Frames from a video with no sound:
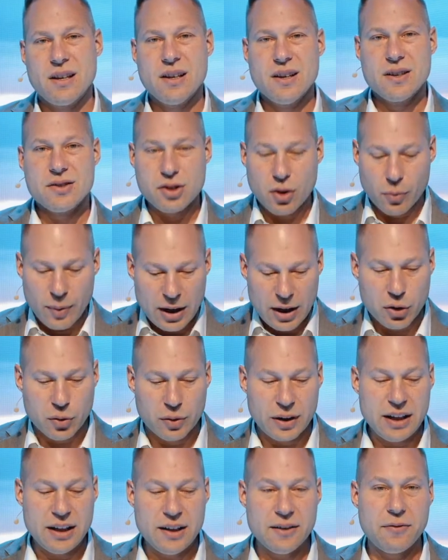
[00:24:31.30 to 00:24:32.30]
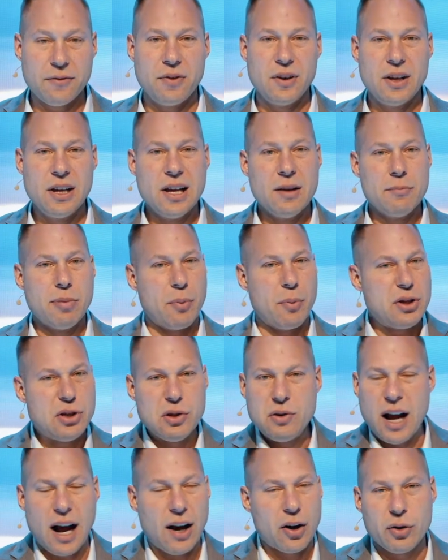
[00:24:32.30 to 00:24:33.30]
So we grieve but we
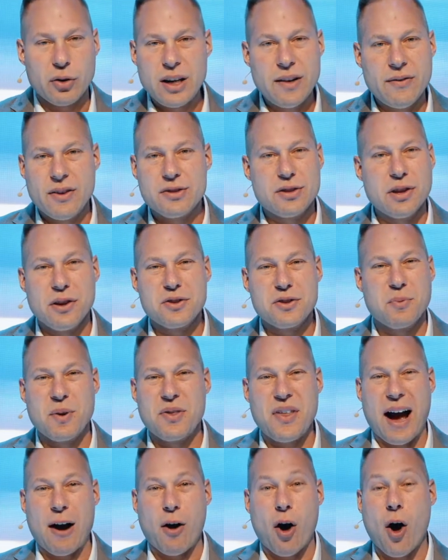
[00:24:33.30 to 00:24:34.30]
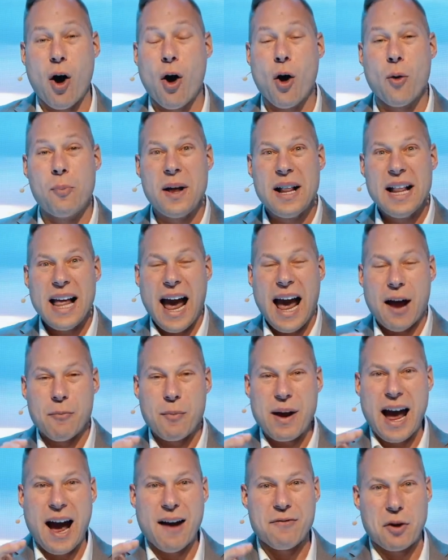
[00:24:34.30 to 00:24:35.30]
do not grieve as those without hope, and
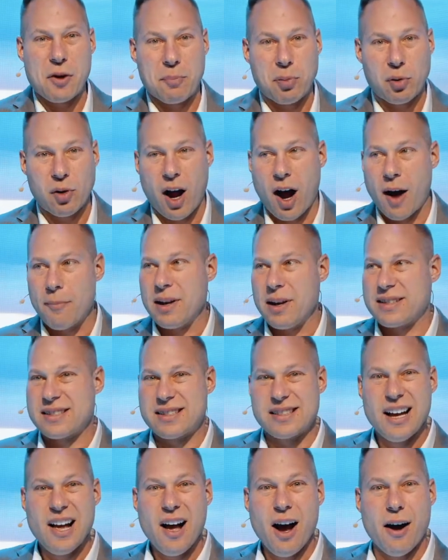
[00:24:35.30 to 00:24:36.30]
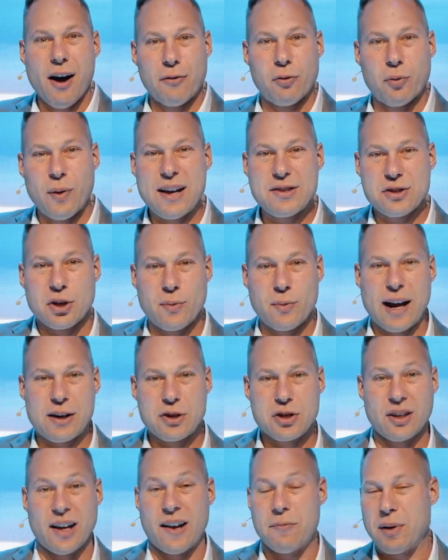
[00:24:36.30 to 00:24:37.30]
we have the promise of
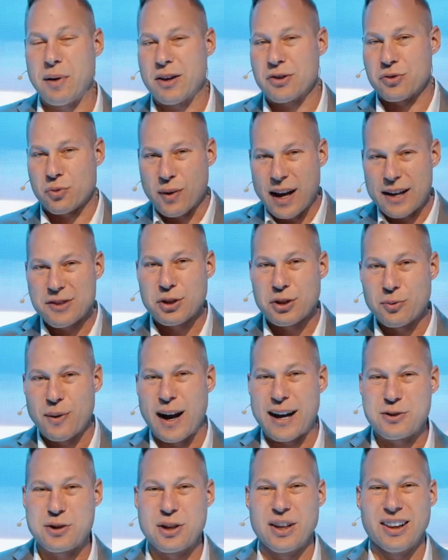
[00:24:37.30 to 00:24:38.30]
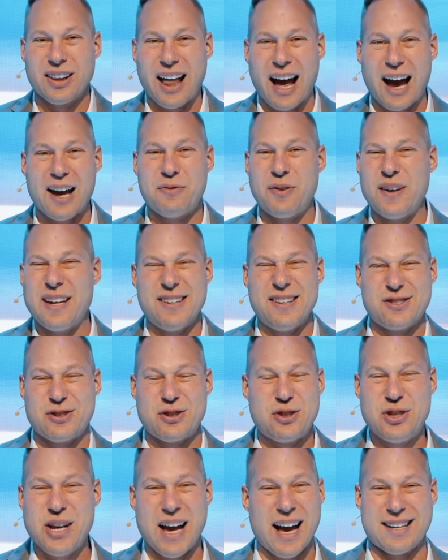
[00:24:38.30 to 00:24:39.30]
resurrection life because resurrection life is
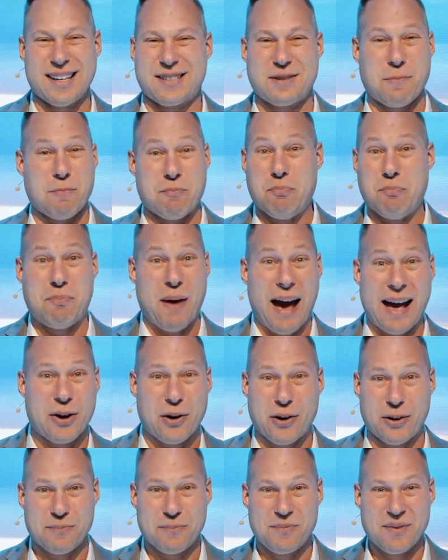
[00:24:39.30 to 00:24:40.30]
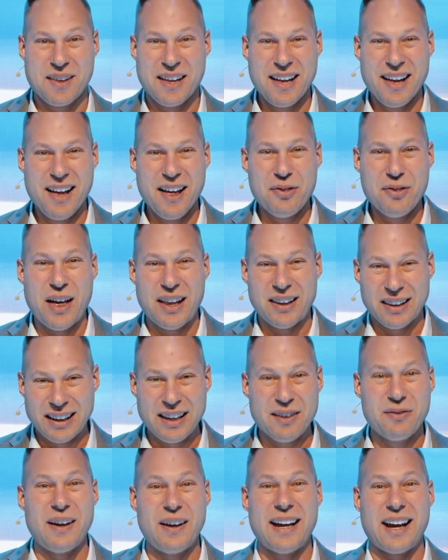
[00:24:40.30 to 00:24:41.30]
just better than
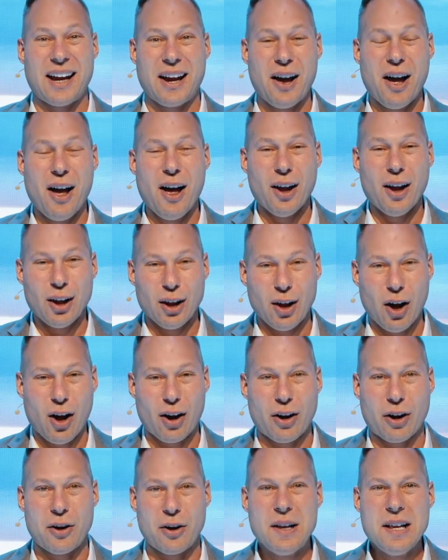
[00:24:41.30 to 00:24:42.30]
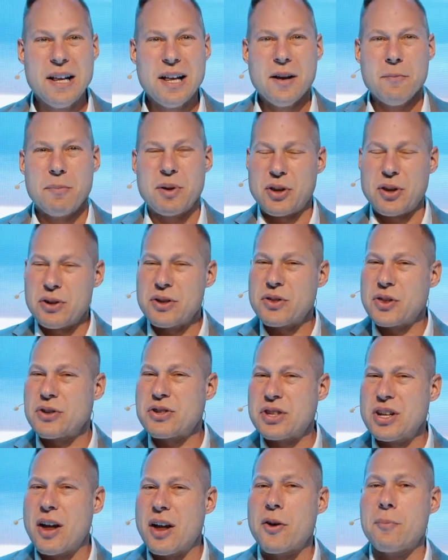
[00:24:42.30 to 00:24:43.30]
living longer. But there, there's
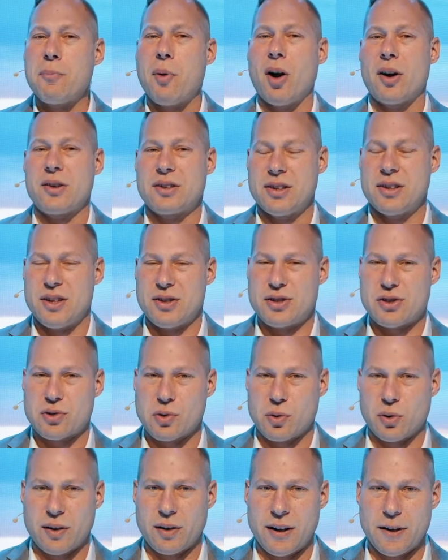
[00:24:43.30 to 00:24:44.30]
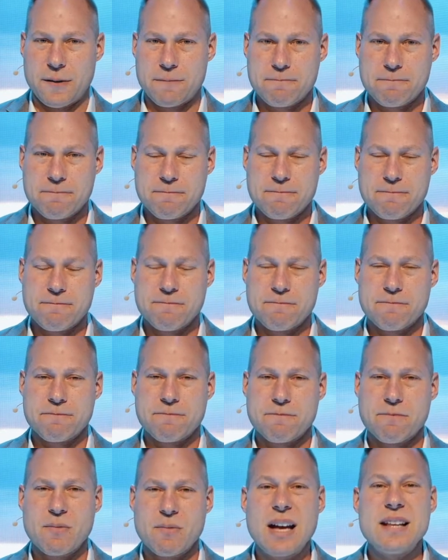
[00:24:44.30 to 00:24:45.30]
another part to this story
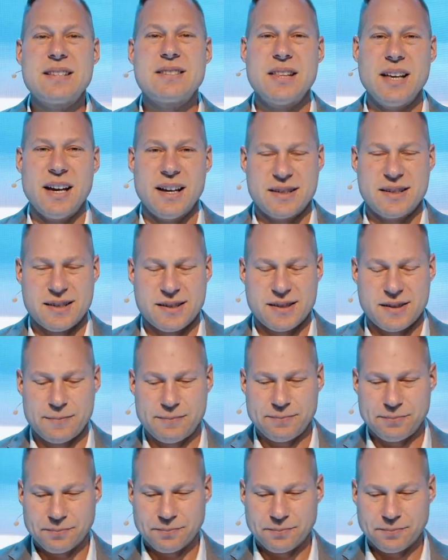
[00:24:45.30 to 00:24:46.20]
it's this.